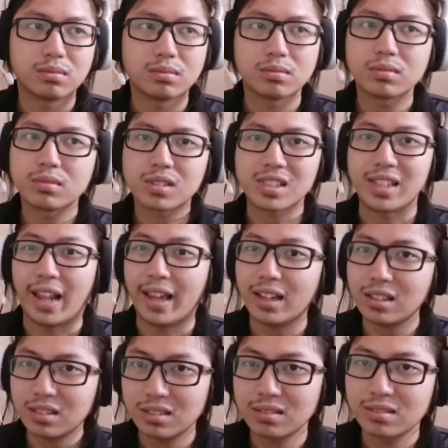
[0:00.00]
snack,
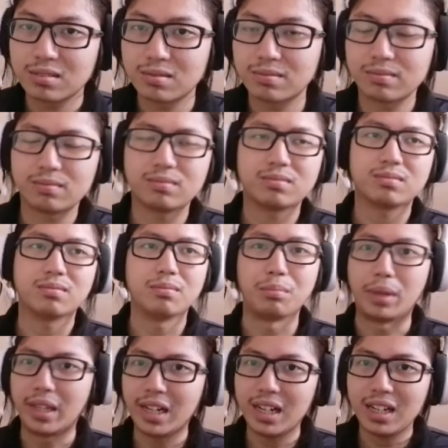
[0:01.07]

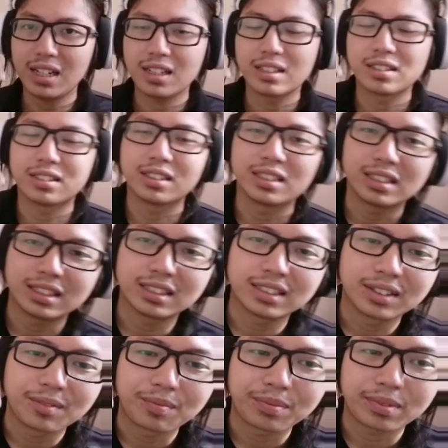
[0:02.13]
meal,
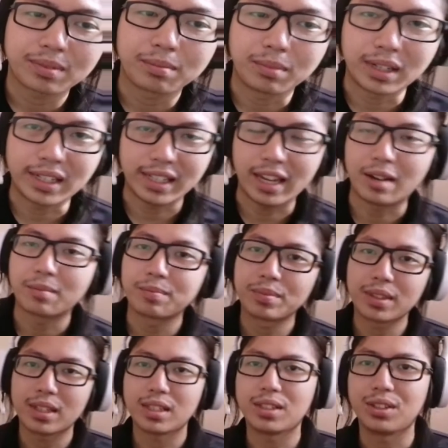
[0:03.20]
but yeah,
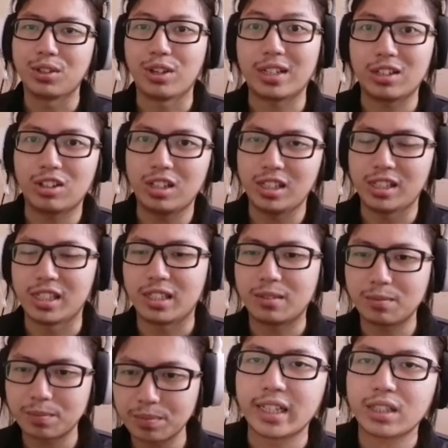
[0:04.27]
you acknowledge it.
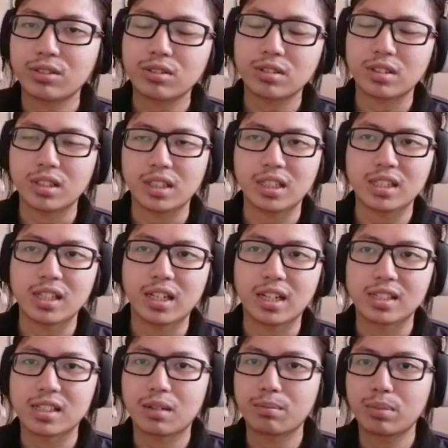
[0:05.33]
Now it is an
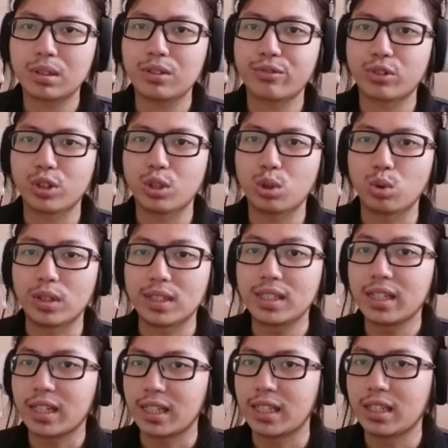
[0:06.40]
example for you to
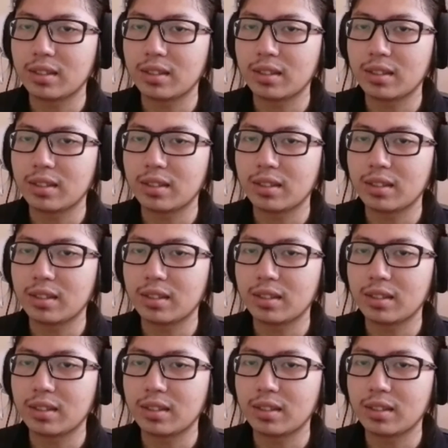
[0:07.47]
agree.